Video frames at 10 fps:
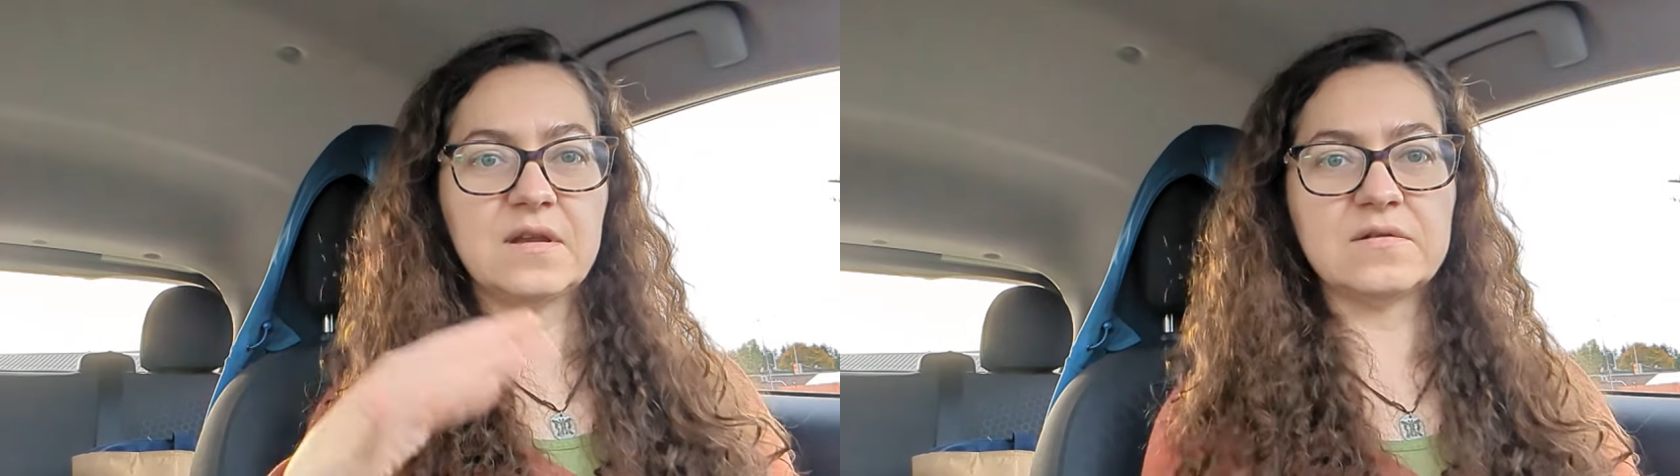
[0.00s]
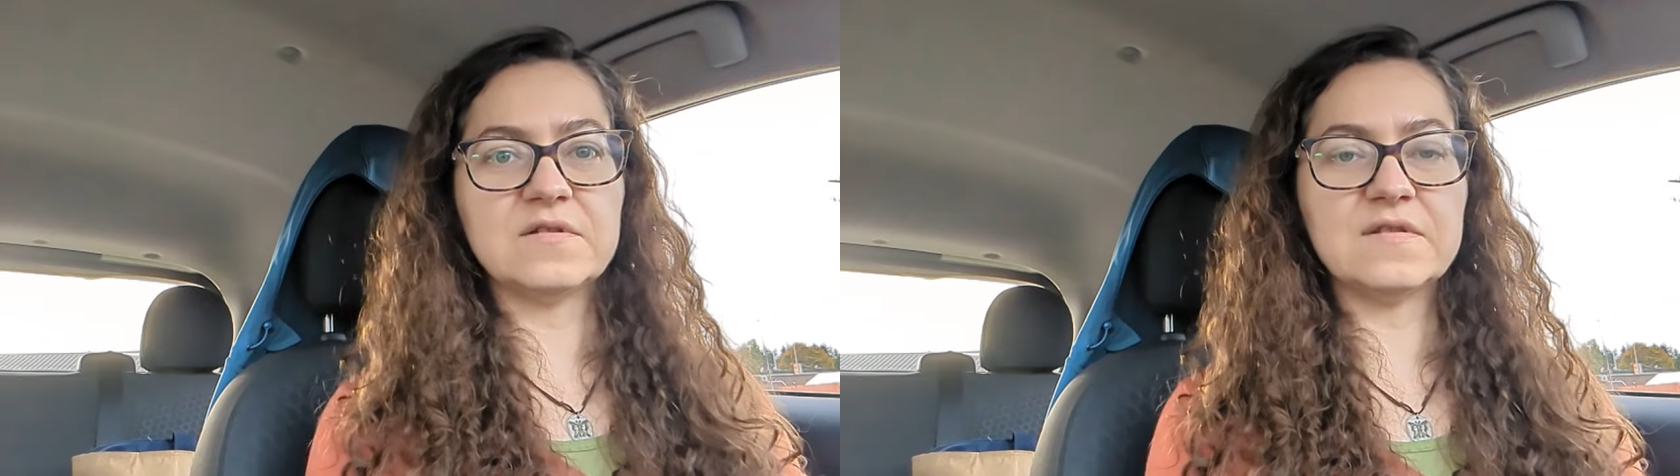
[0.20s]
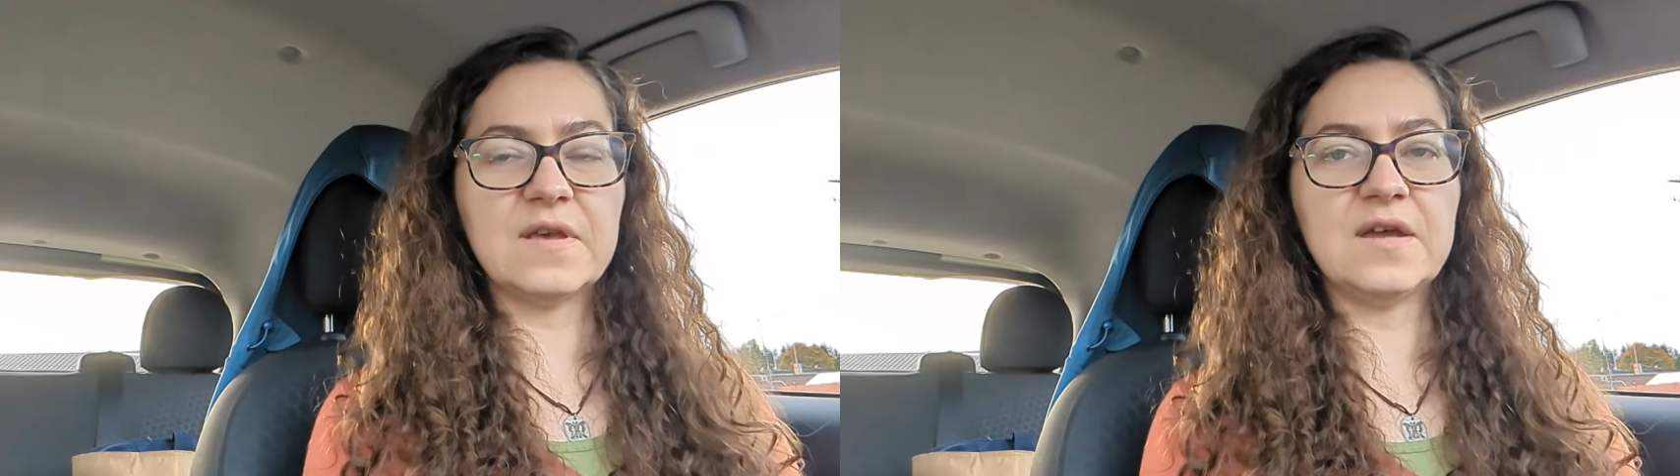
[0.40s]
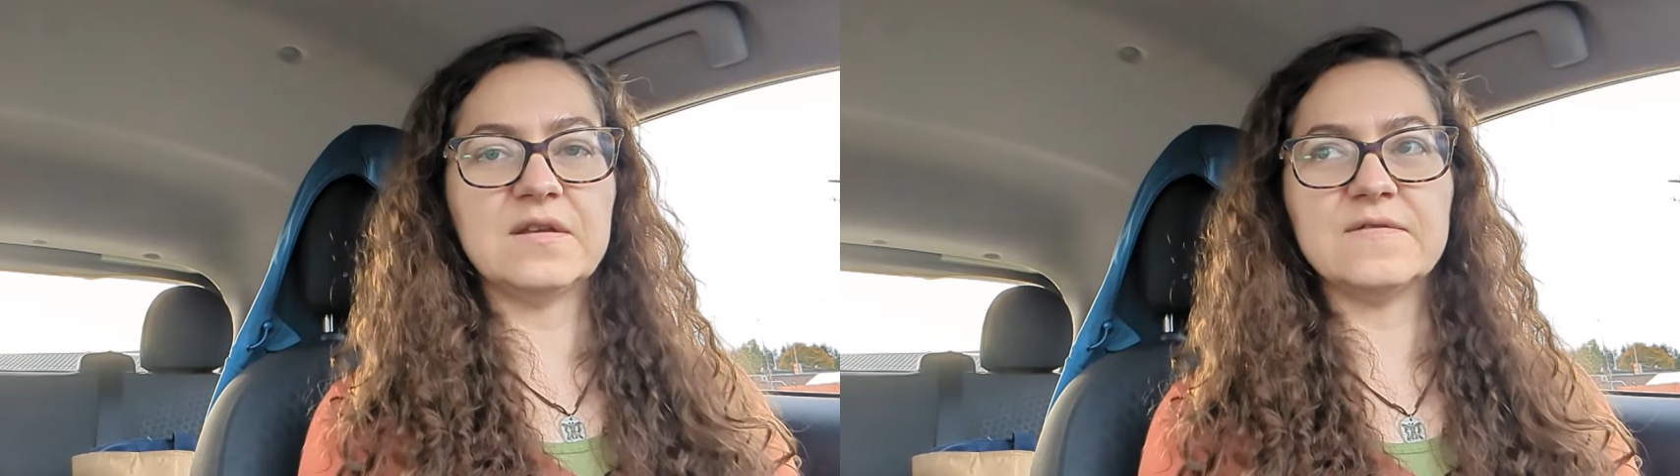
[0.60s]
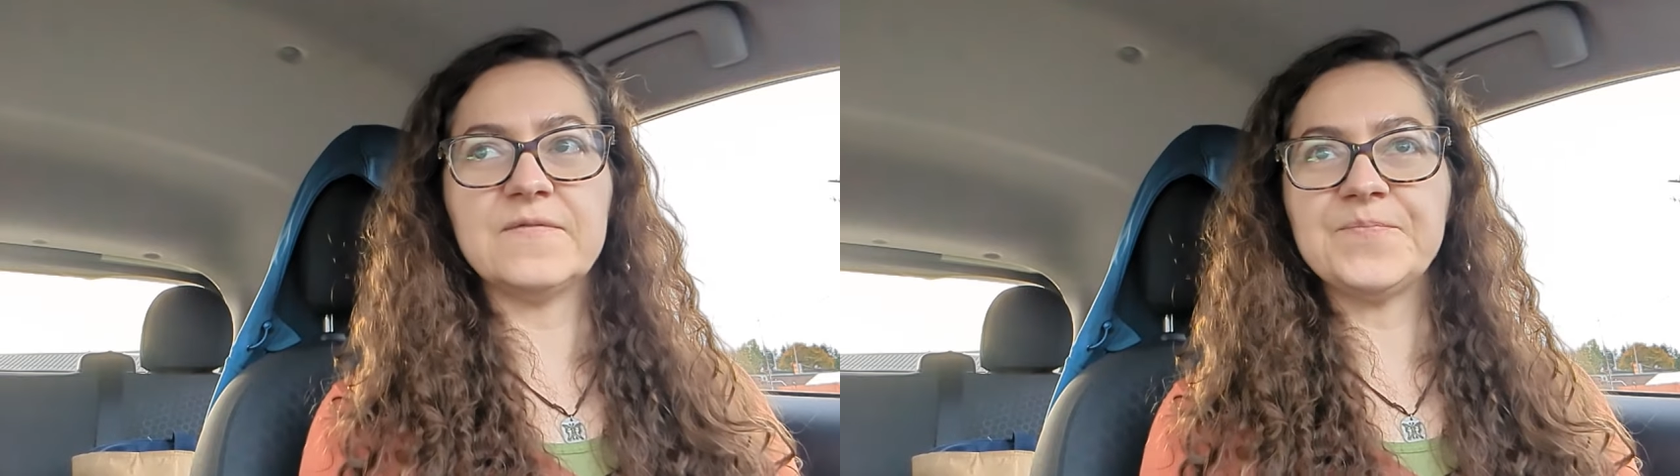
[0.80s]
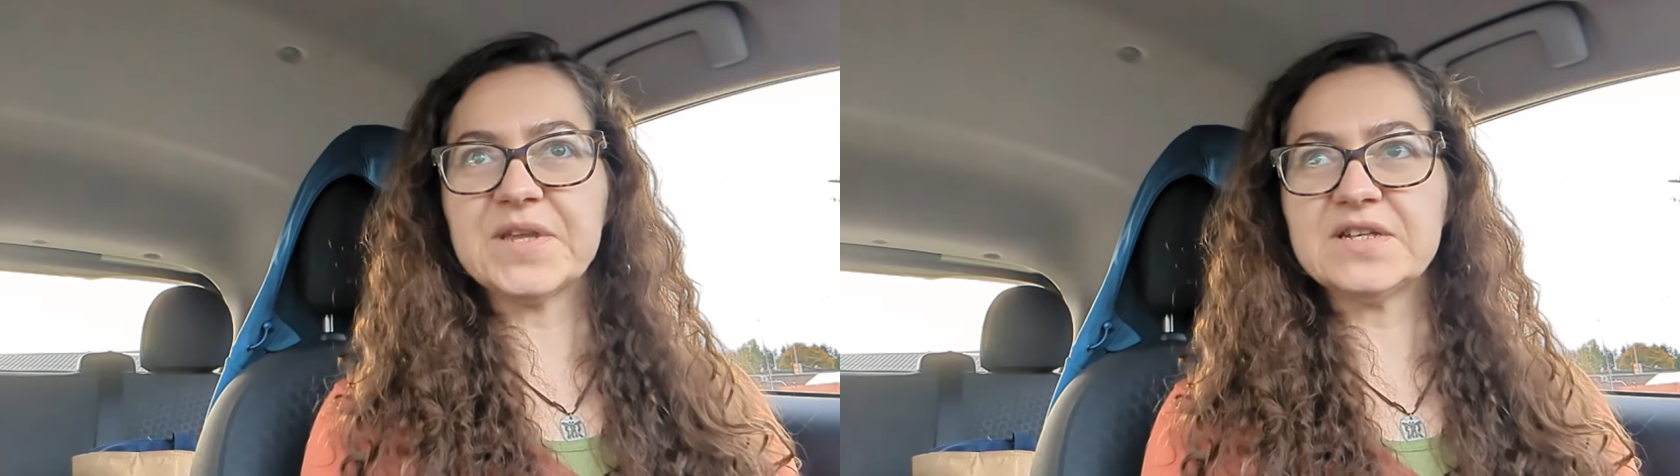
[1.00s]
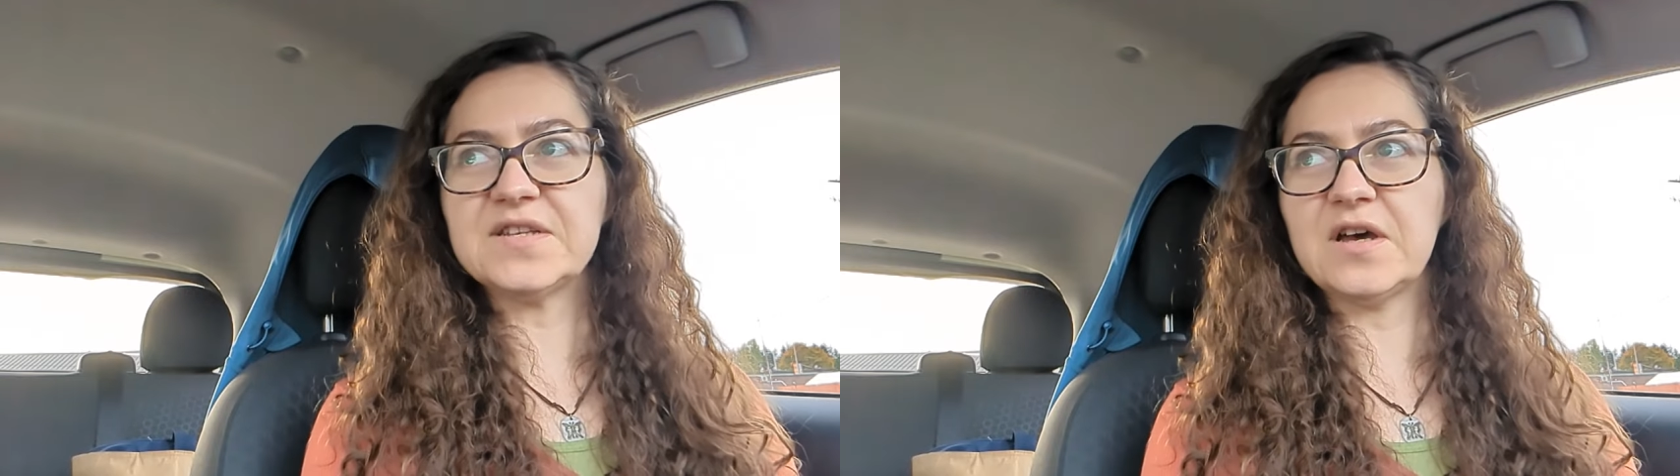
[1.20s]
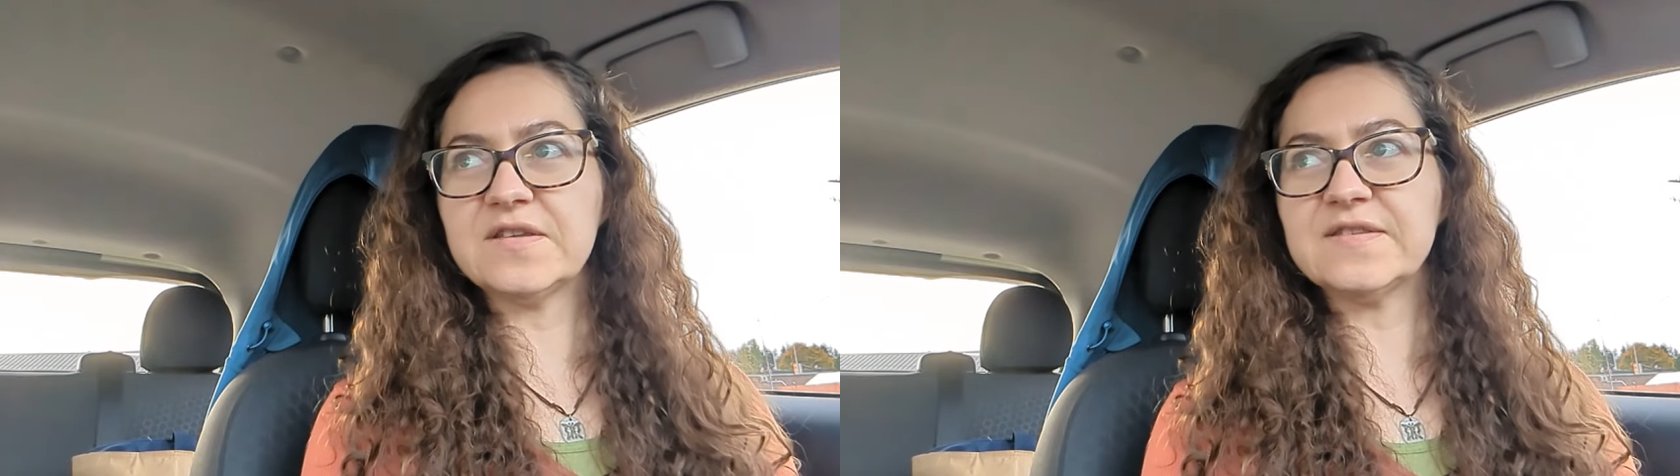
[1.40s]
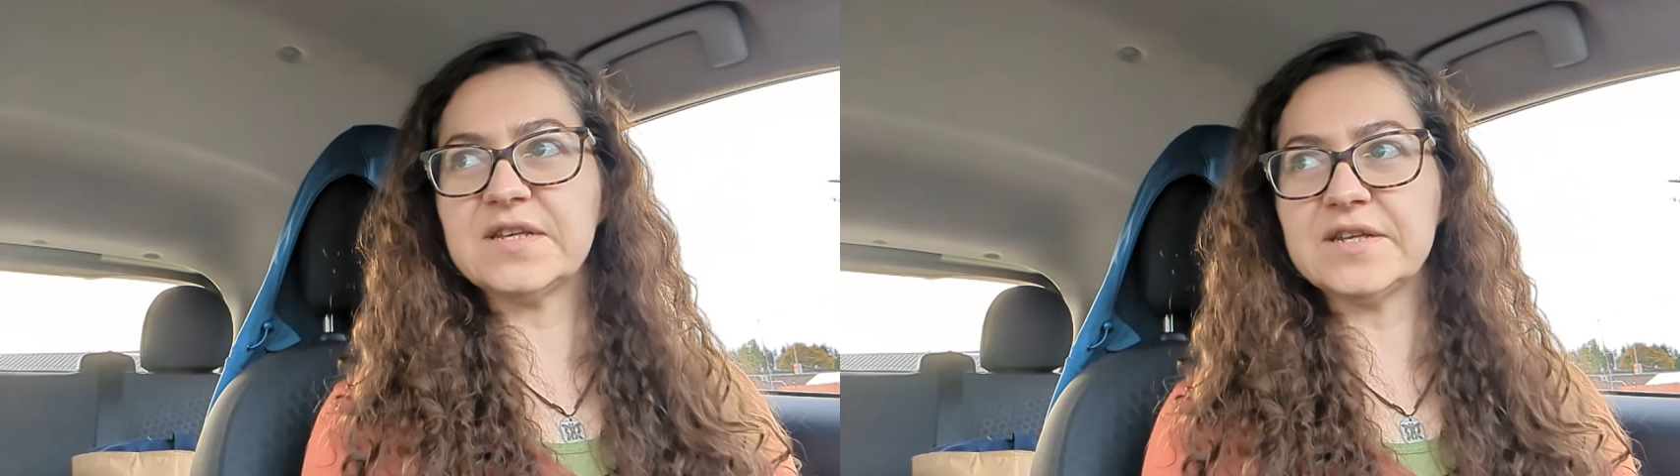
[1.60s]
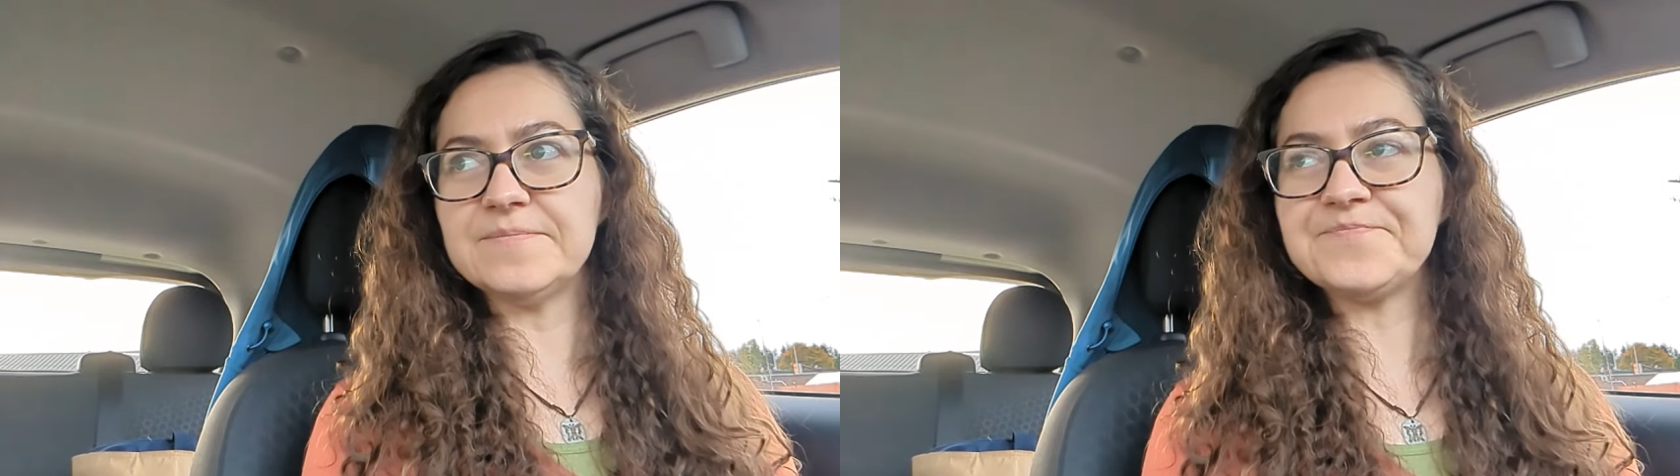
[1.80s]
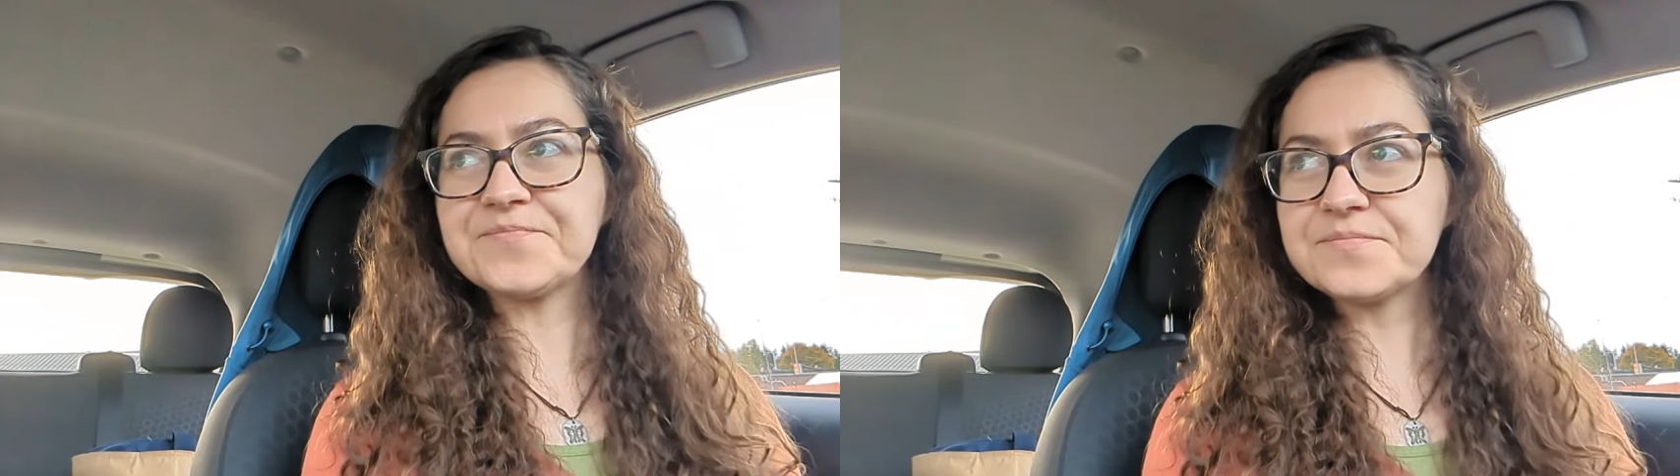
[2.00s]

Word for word: note just kind of tossed in.